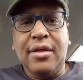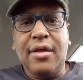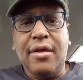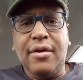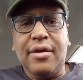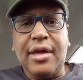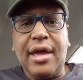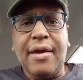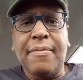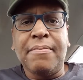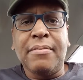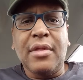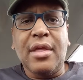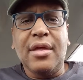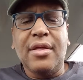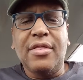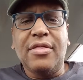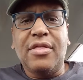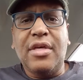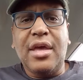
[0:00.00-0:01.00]
Okay.
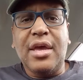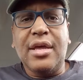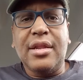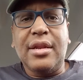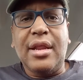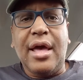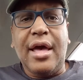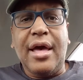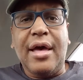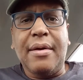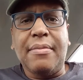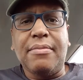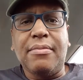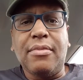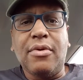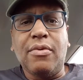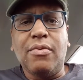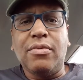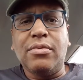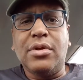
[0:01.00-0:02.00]
Then,
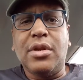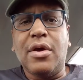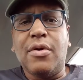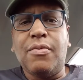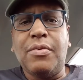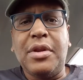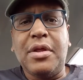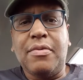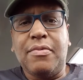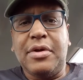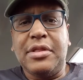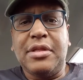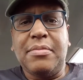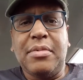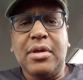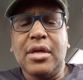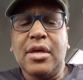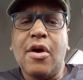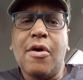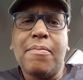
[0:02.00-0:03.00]
we don't want them
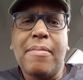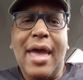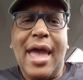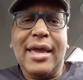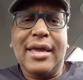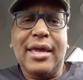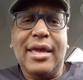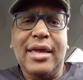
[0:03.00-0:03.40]
to go back